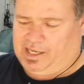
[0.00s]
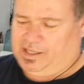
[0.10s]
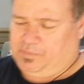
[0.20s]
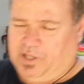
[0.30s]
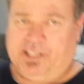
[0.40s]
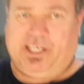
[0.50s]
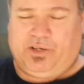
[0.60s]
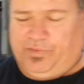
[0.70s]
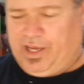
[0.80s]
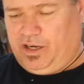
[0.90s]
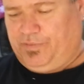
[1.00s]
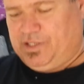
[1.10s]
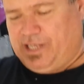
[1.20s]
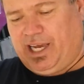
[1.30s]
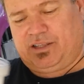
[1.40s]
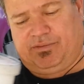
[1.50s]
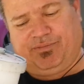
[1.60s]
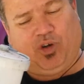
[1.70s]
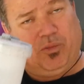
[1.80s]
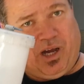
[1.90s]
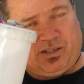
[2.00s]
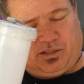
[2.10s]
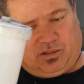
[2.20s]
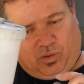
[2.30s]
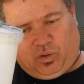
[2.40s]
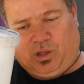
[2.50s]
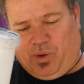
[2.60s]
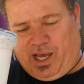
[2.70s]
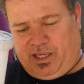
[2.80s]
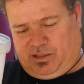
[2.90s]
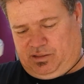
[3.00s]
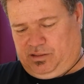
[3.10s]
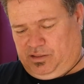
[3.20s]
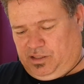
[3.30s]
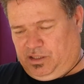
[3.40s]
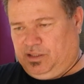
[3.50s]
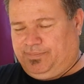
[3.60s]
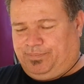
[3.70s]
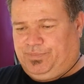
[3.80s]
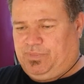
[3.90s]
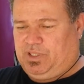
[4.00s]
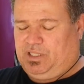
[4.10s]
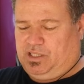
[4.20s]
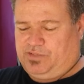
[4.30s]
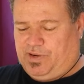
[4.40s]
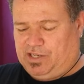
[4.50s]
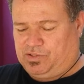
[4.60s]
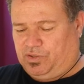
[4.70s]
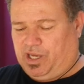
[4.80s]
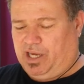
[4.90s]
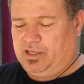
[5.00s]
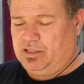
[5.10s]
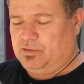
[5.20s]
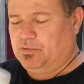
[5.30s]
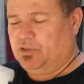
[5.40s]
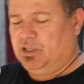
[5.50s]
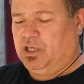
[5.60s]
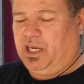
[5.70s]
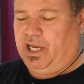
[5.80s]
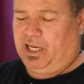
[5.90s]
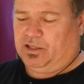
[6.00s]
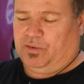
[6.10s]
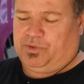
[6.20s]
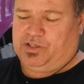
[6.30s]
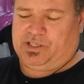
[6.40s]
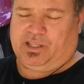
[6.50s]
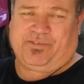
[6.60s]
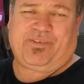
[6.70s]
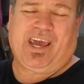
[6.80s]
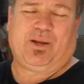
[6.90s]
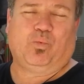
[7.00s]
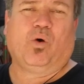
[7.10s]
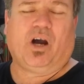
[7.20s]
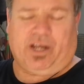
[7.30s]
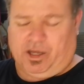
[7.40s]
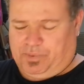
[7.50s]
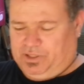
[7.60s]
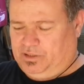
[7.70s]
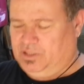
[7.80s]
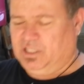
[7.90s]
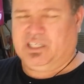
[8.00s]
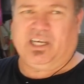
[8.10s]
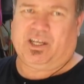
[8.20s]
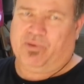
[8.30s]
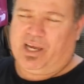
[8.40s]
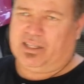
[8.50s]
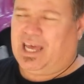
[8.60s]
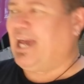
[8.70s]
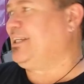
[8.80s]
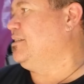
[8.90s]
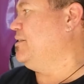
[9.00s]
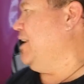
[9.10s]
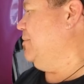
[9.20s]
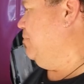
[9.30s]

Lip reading: My needle valve is out almost all the way, as far as it'll go, and I'm using the fan wide open, and around 8 to 10